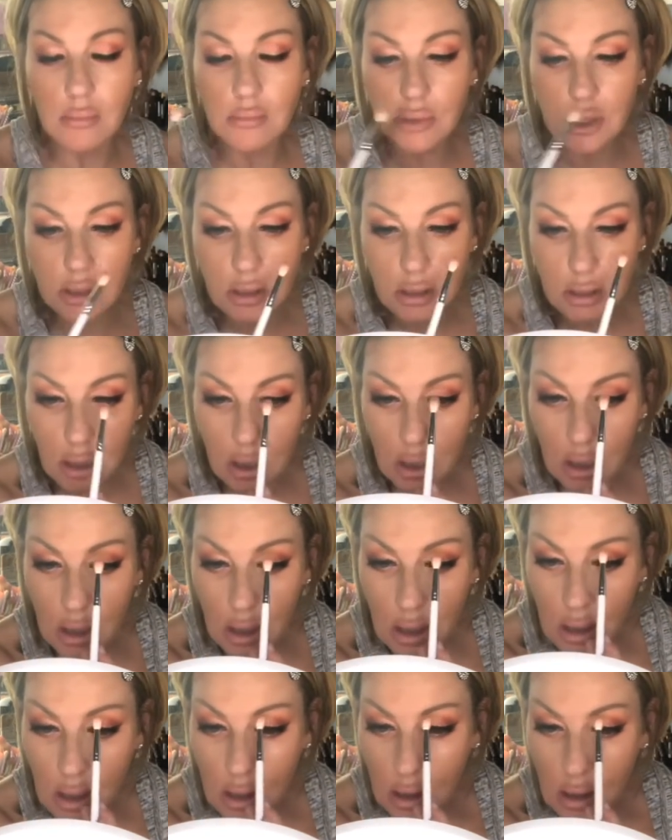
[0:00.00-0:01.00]
I'm just
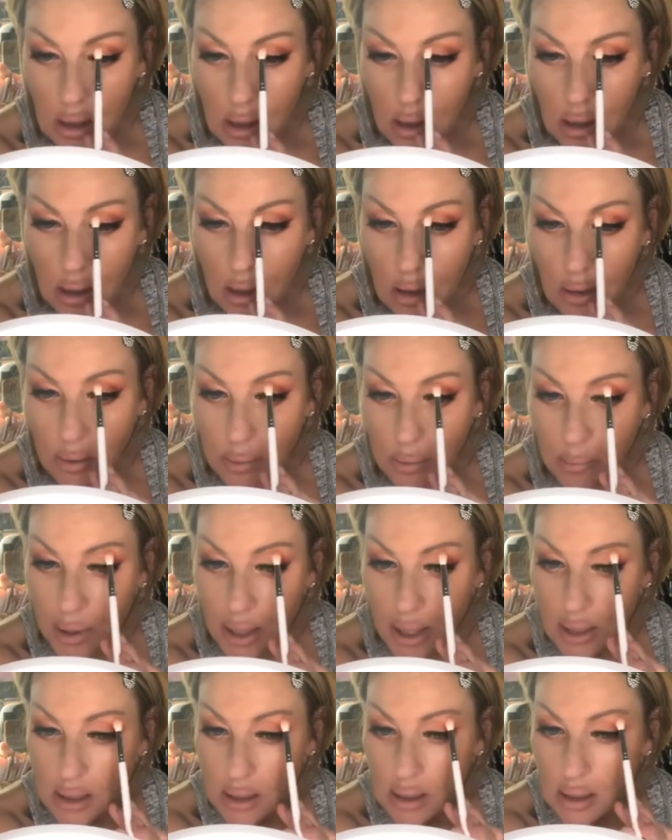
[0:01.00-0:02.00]
going
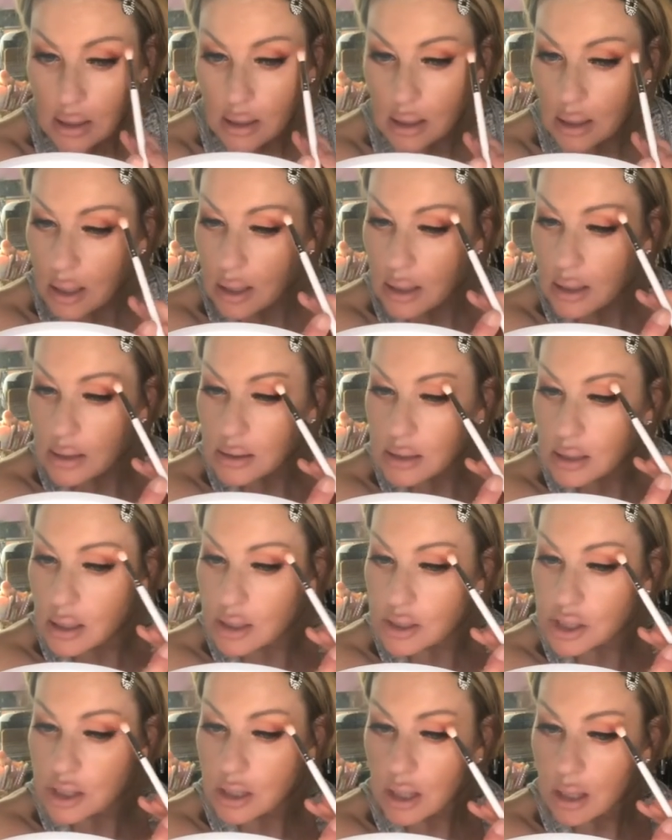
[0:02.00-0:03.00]
back in and kind of
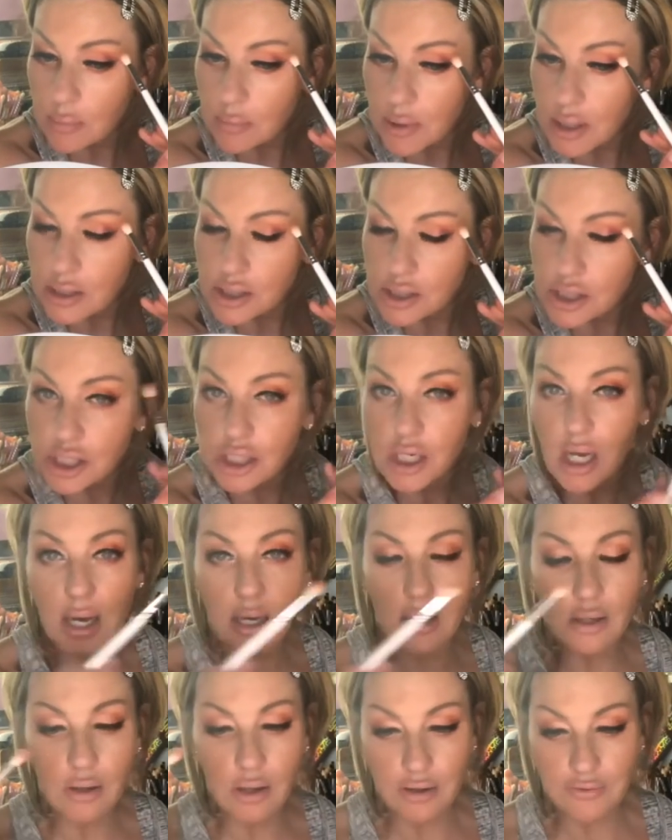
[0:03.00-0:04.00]
touching up my shadow.